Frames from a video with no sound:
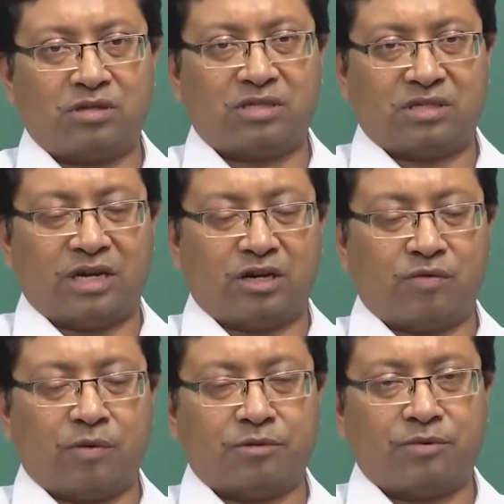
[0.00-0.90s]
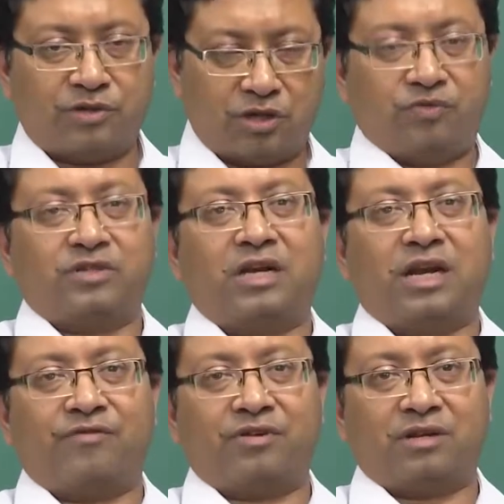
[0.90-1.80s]
set of observation which are
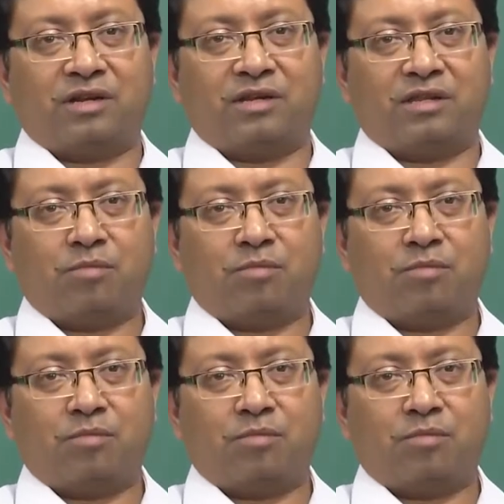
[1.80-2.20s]
left in